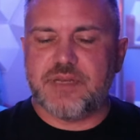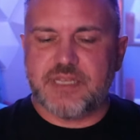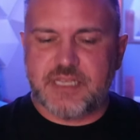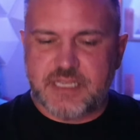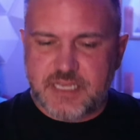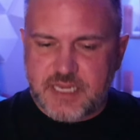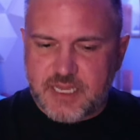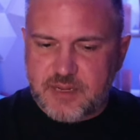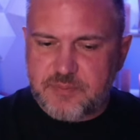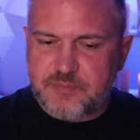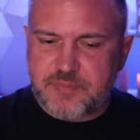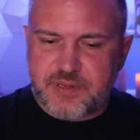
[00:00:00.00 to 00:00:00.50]
But
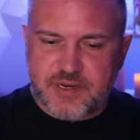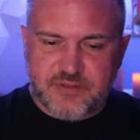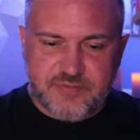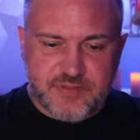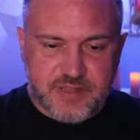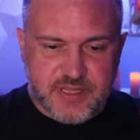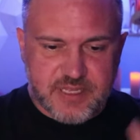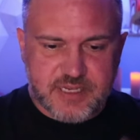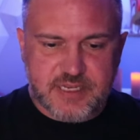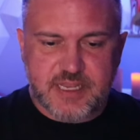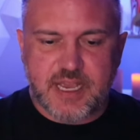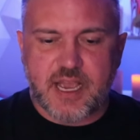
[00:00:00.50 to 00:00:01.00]
again,
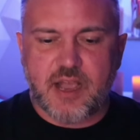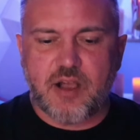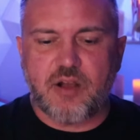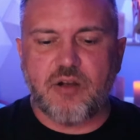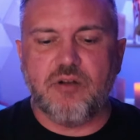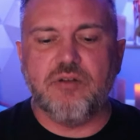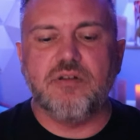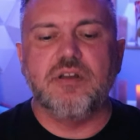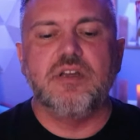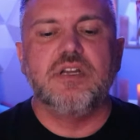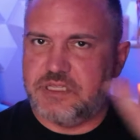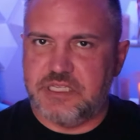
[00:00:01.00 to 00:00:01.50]
benefit of the
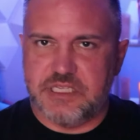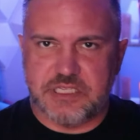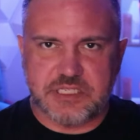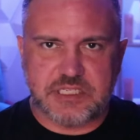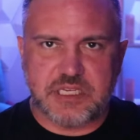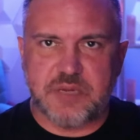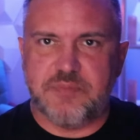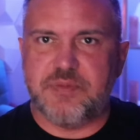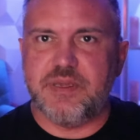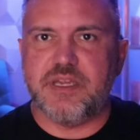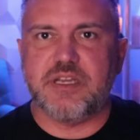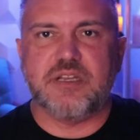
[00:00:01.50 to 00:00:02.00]
doubt,
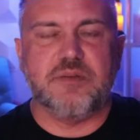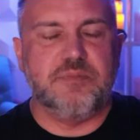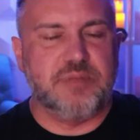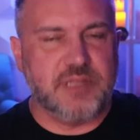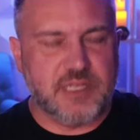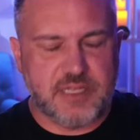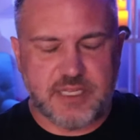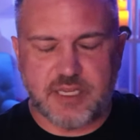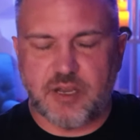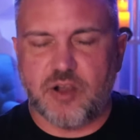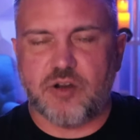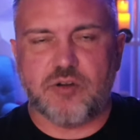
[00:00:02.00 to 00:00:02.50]
this could be a
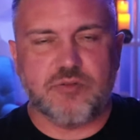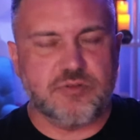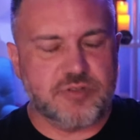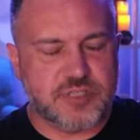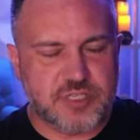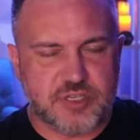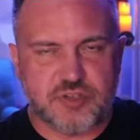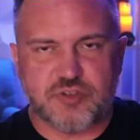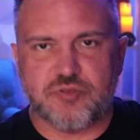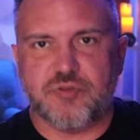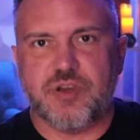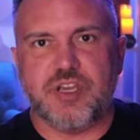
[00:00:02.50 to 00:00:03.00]
completely
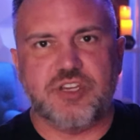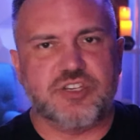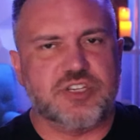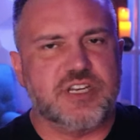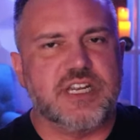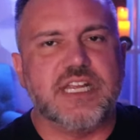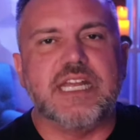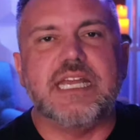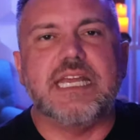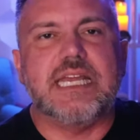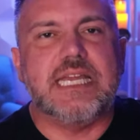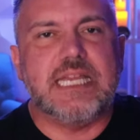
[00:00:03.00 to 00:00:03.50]
awkward
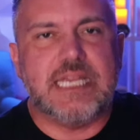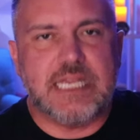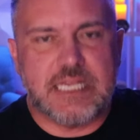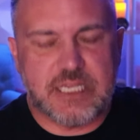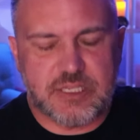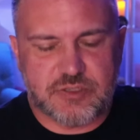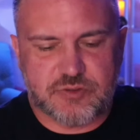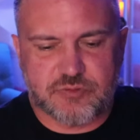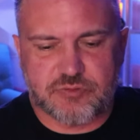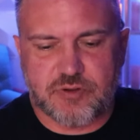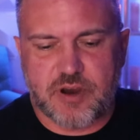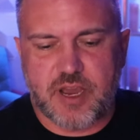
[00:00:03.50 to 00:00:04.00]
situation. It
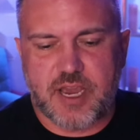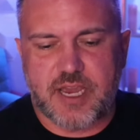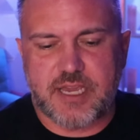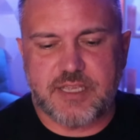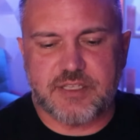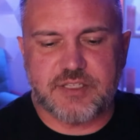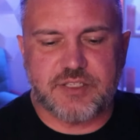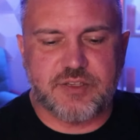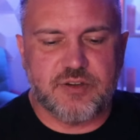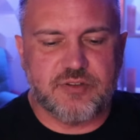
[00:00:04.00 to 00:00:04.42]
is, right?